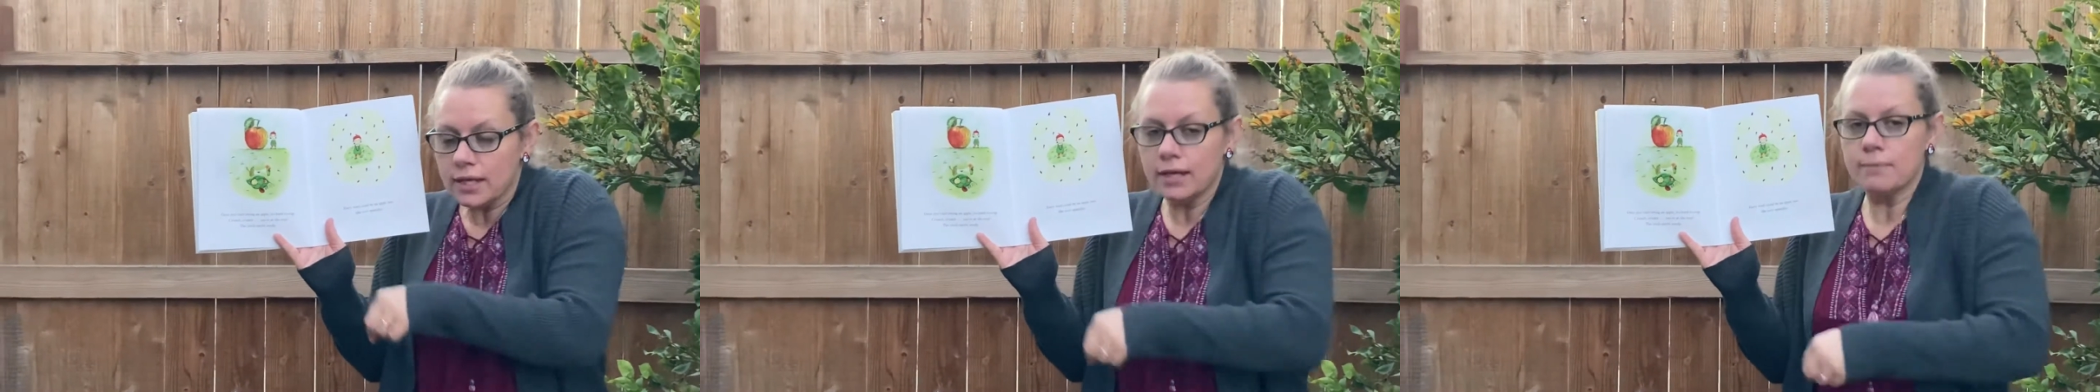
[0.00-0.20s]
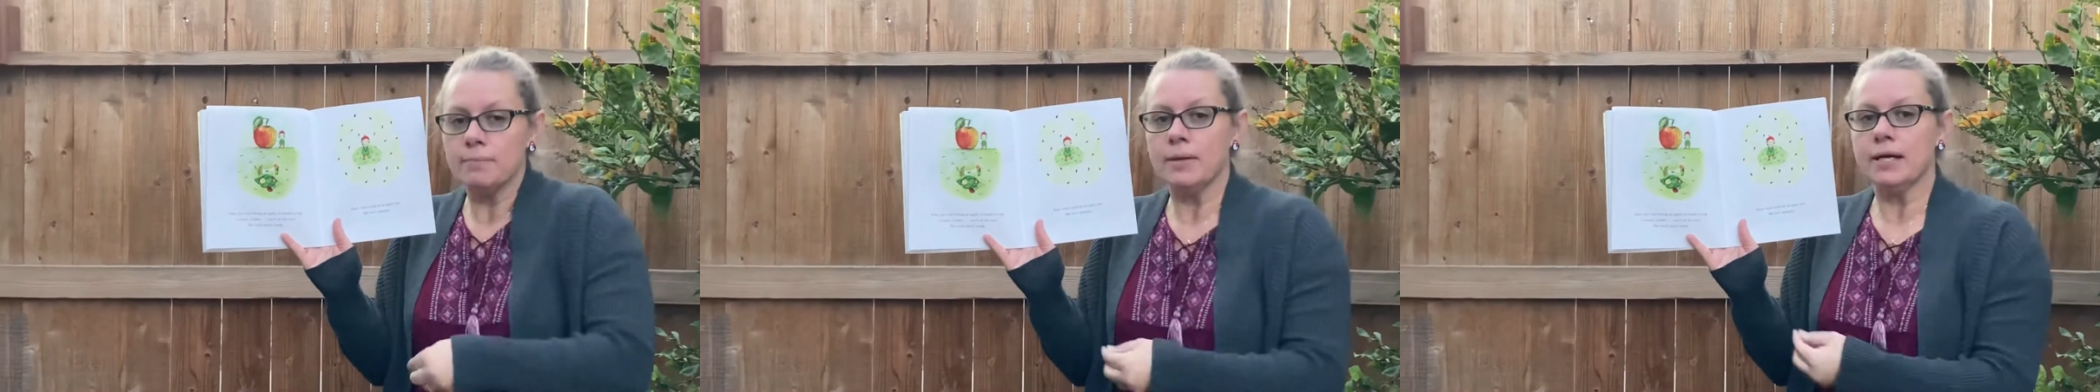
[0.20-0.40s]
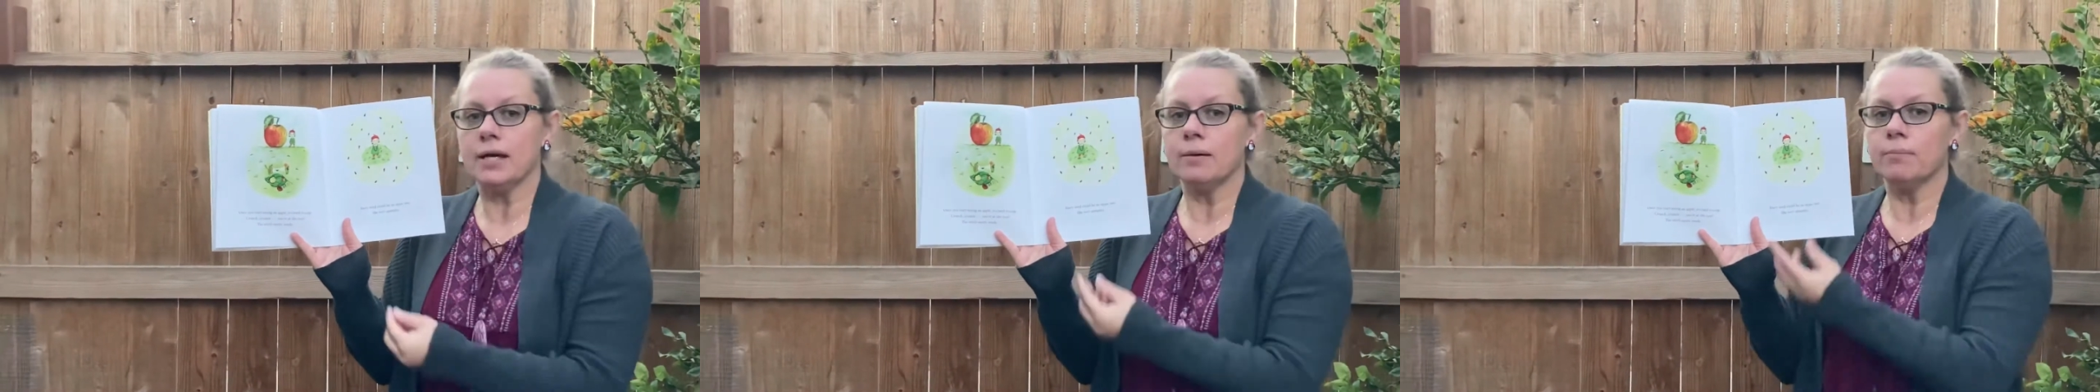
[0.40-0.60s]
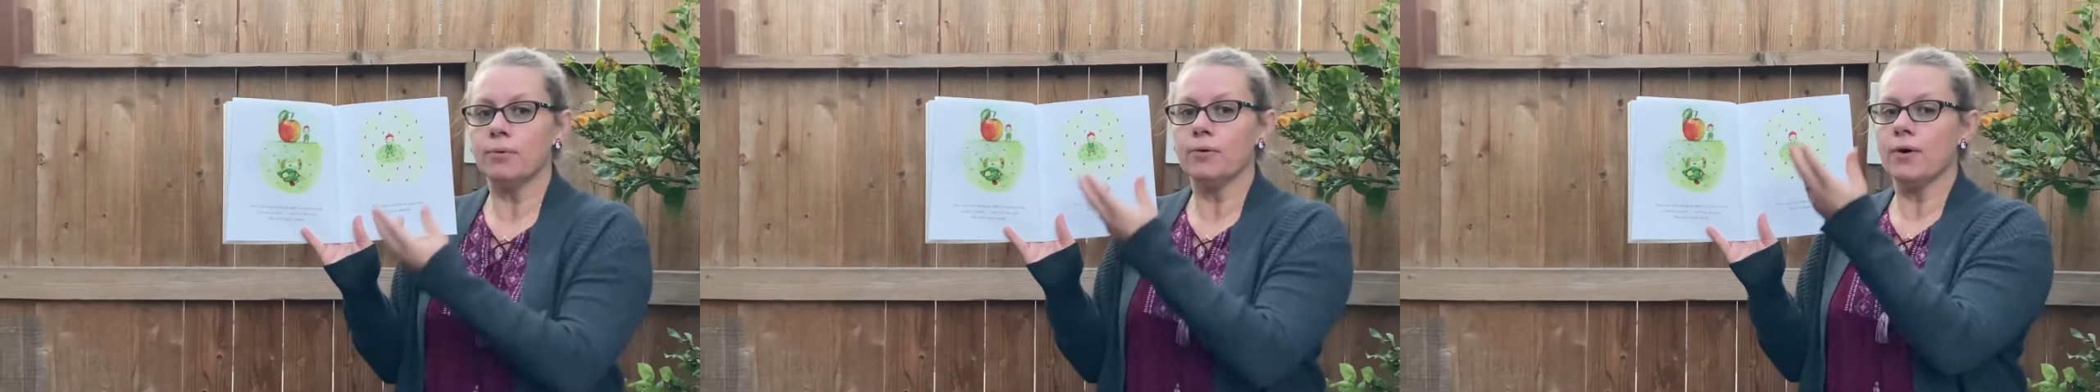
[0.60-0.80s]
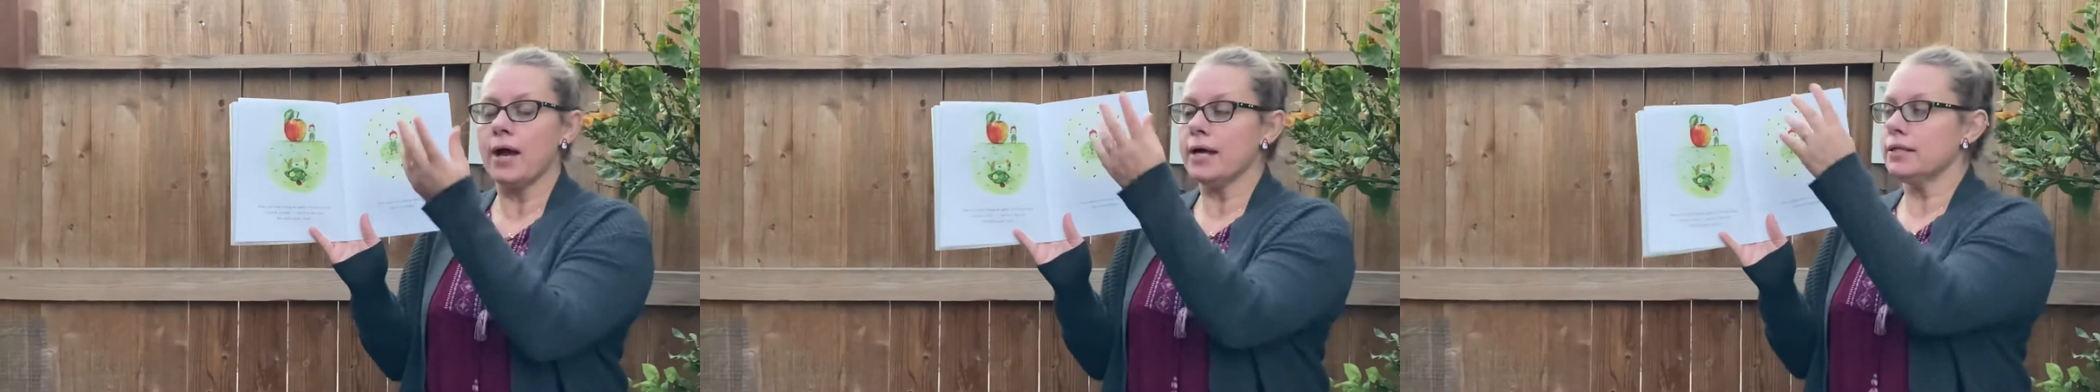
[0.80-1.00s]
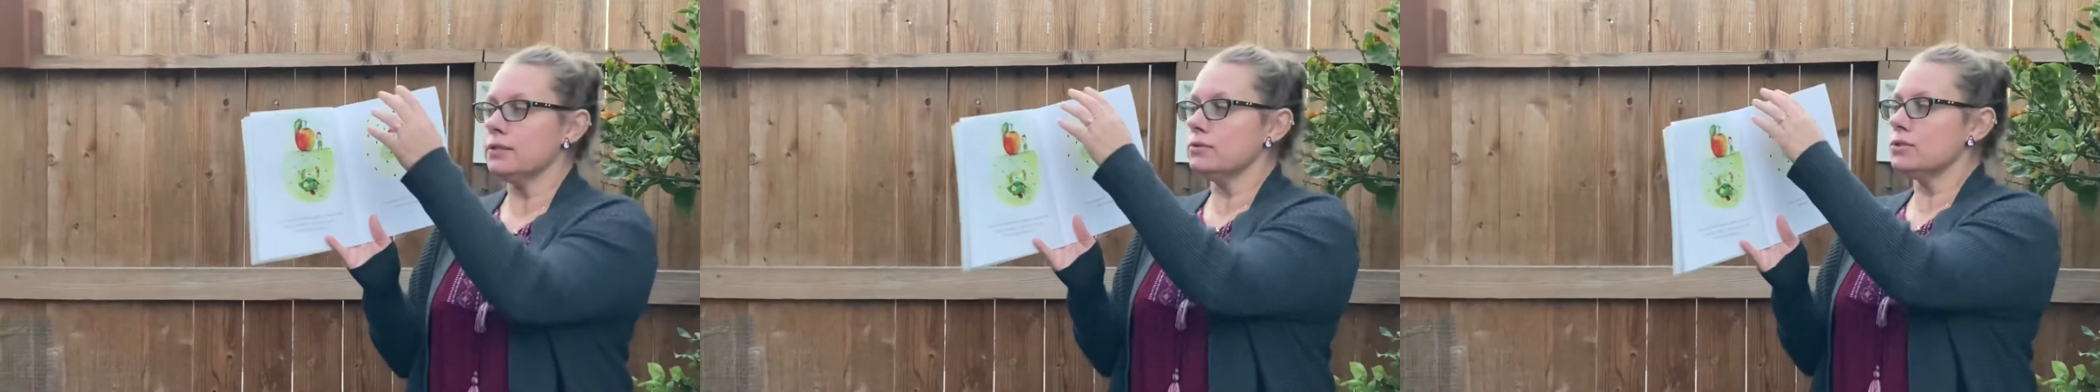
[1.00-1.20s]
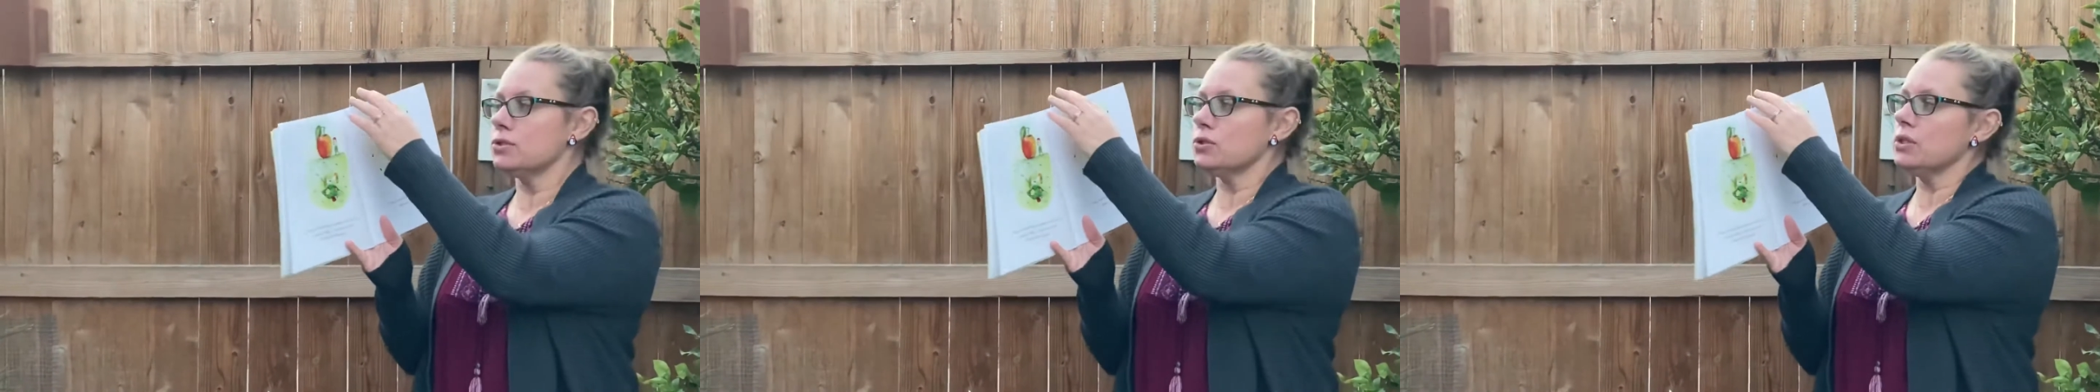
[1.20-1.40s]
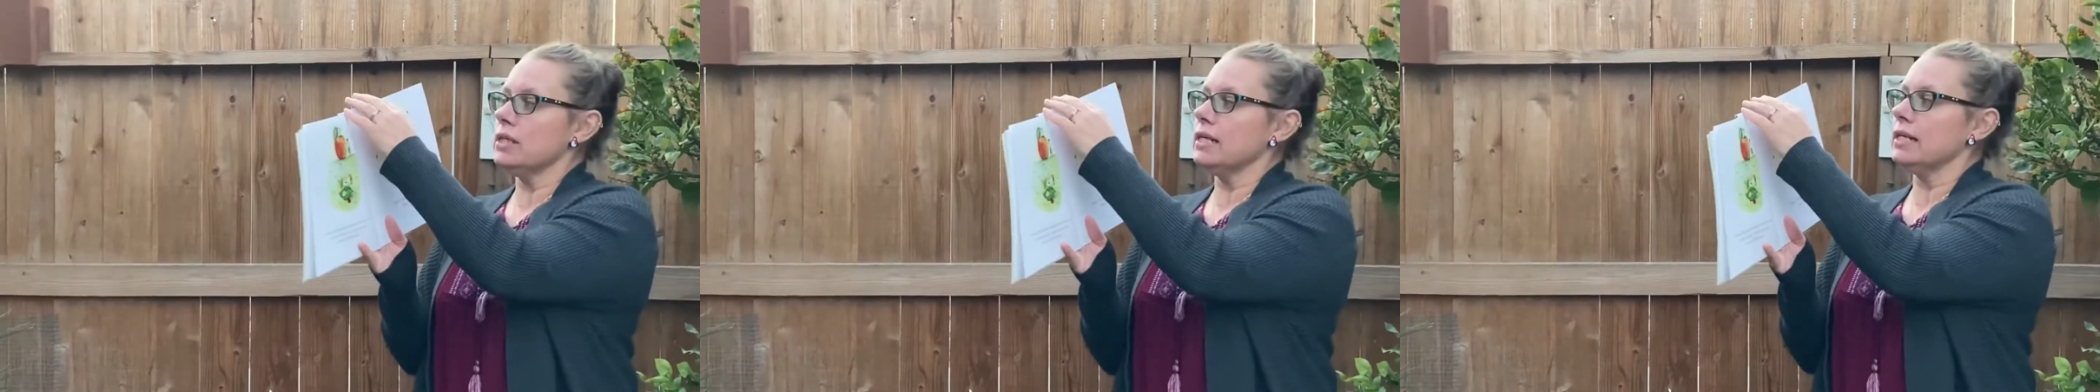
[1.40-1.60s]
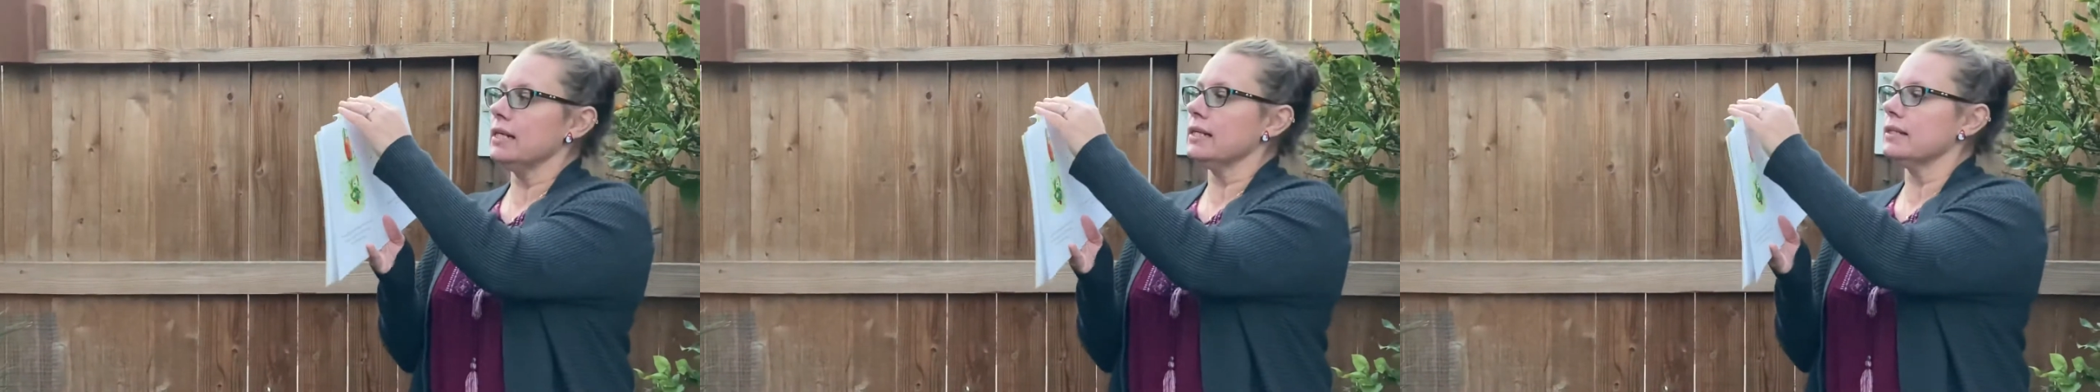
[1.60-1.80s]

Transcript: and make a brand new tree.